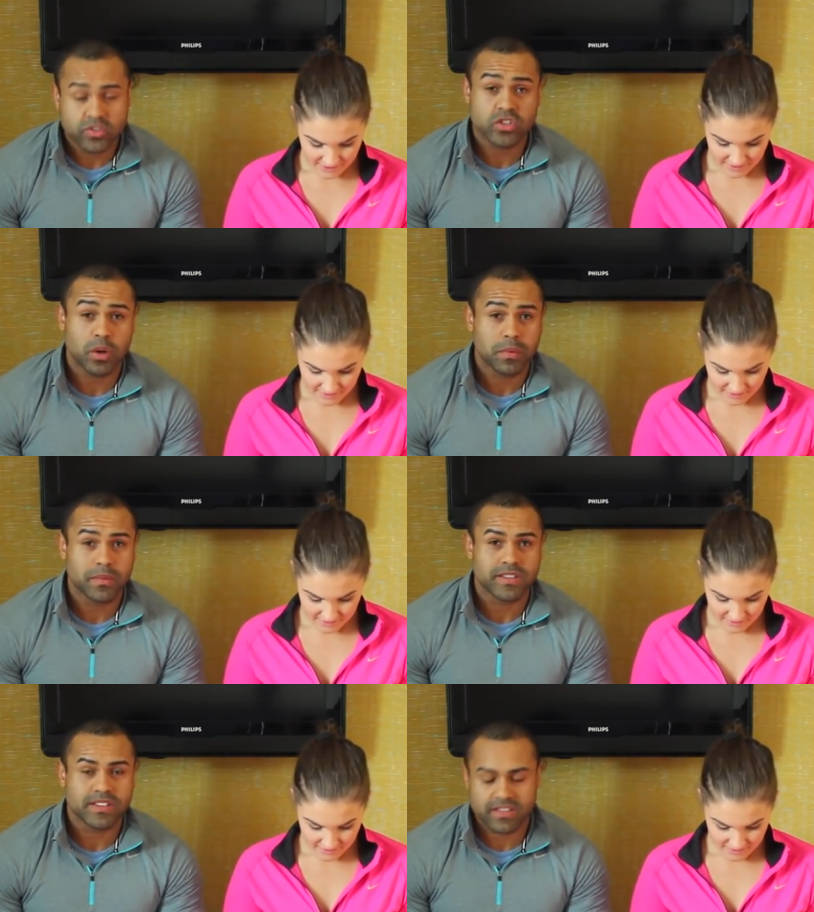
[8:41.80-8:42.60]

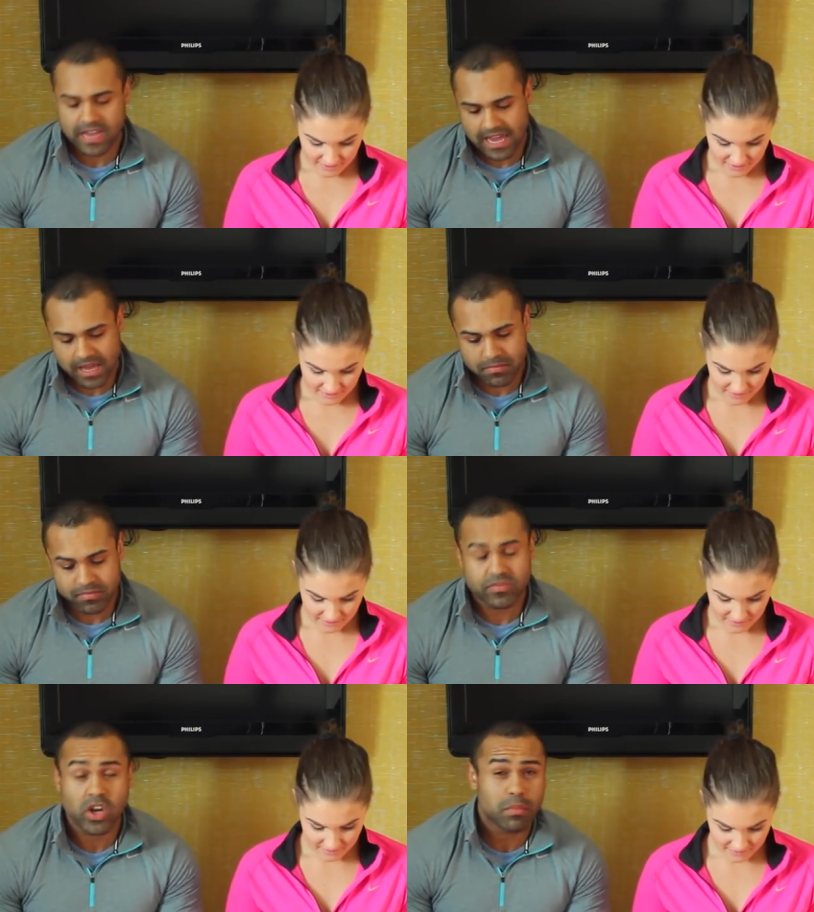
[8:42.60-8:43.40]
Speaker 1: Supplements.
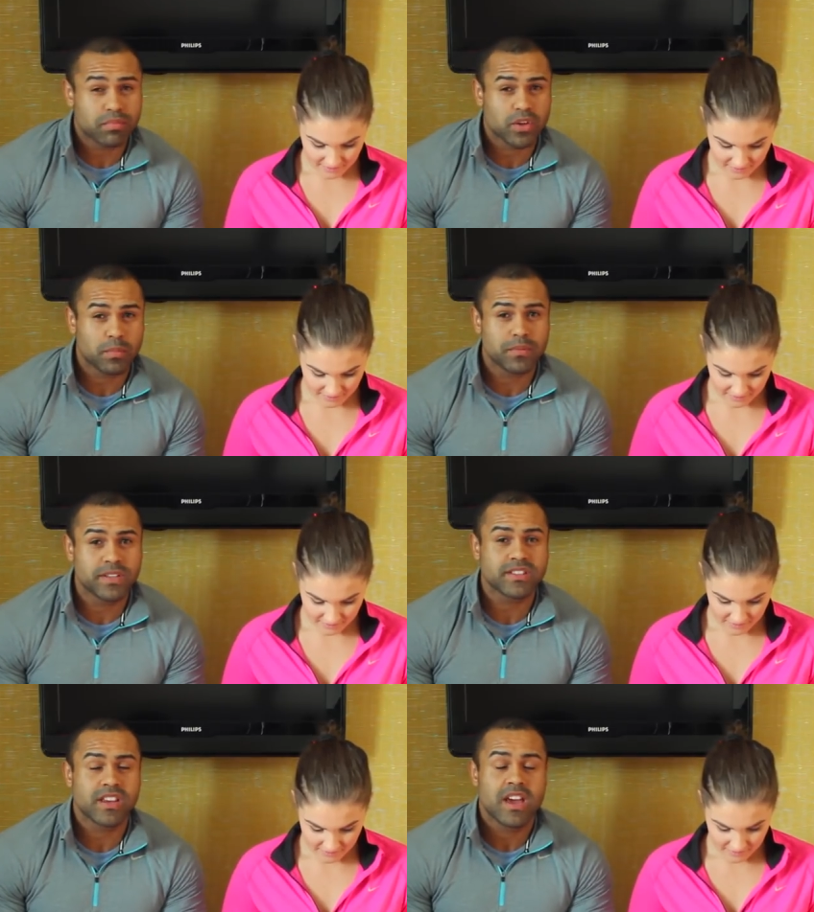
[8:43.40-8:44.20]
Top
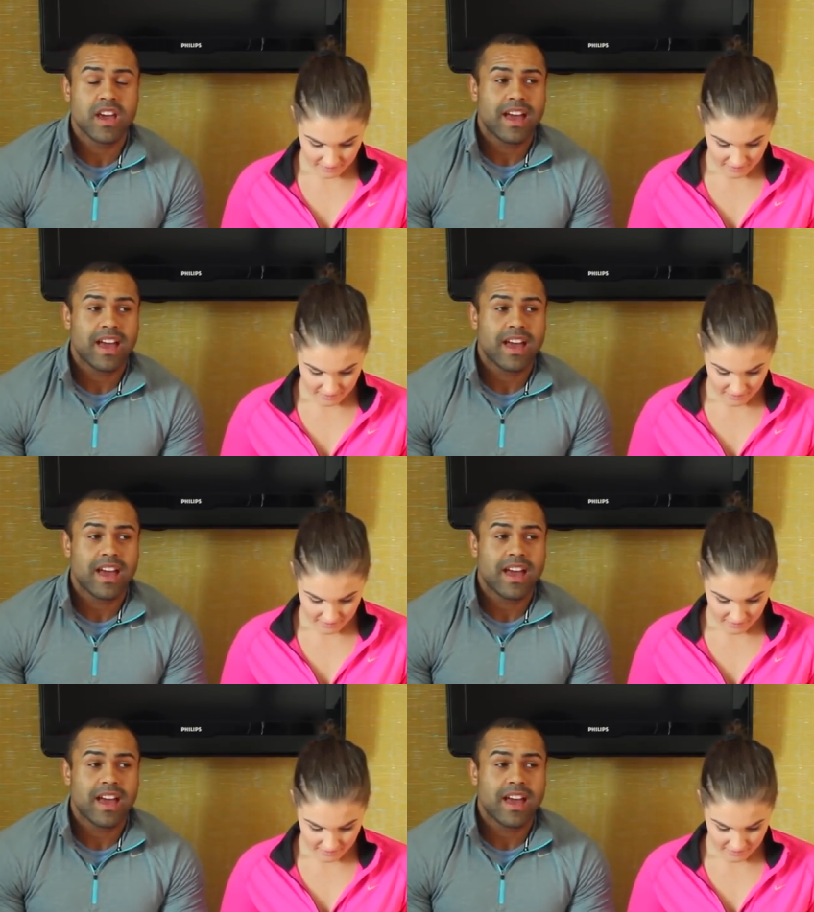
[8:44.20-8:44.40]
supplements.